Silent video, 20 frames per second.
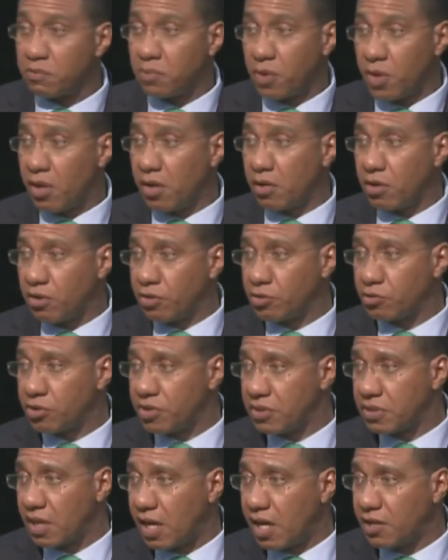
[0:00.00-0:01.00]
countries,
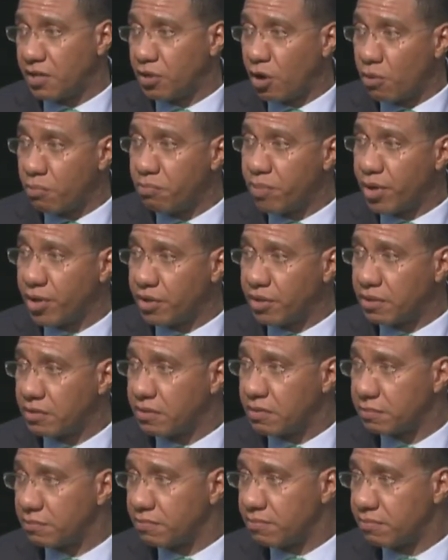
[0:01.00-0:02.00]
are now burdened
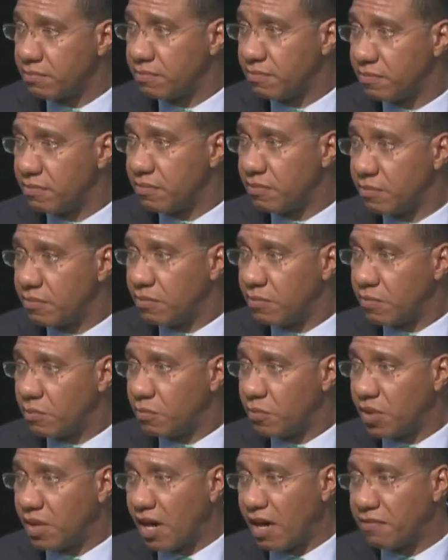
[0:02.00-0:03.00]
with
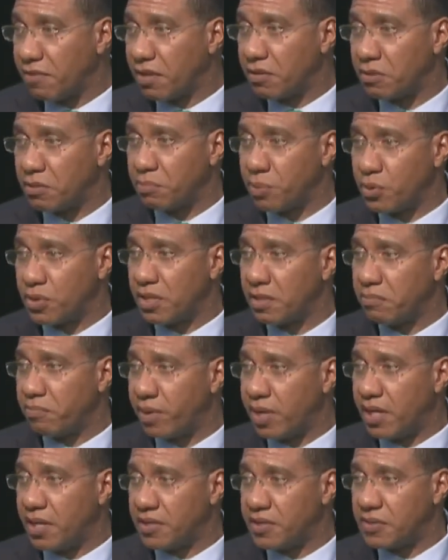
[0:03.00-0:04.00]
having to put in
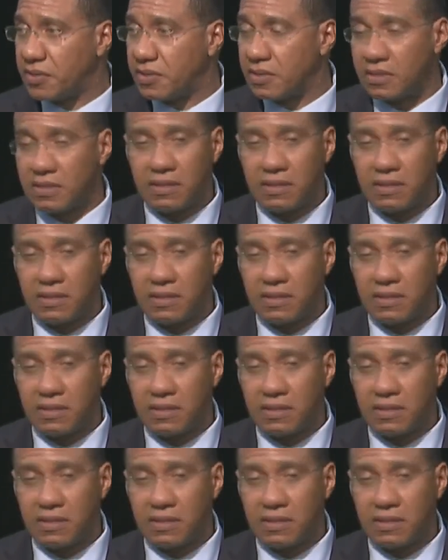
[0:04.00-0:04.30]
place